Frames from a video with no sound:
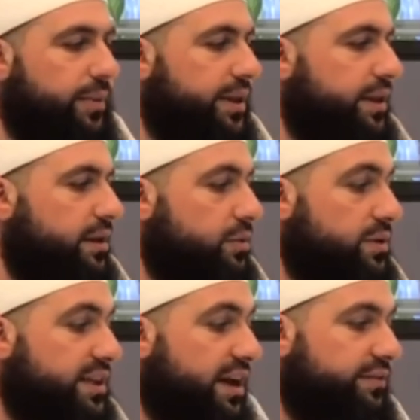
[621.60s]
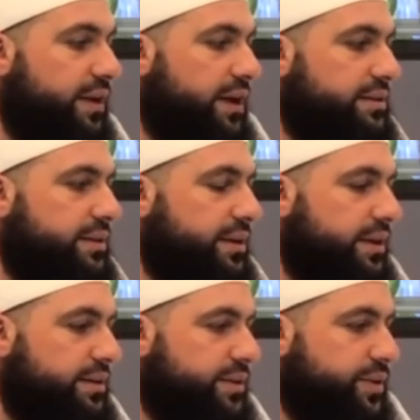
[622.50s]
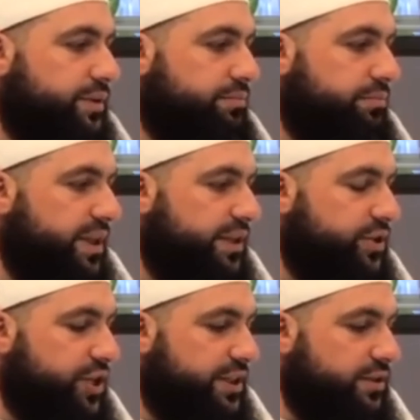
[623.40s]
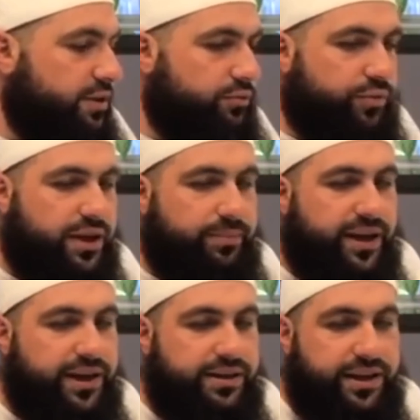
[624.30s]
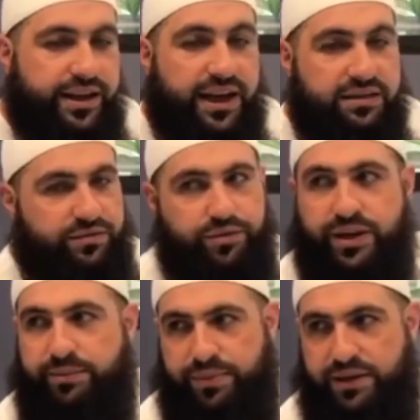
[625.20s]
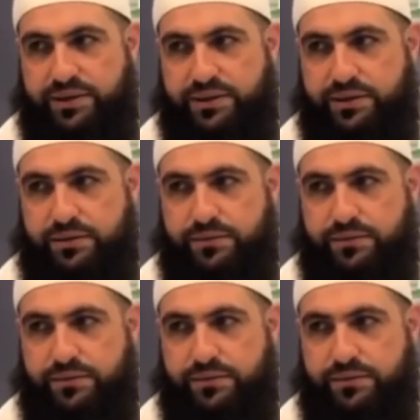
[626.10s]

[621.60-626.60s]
And then it was after Asr, his chest got really bad. Then he asked for an ambulance.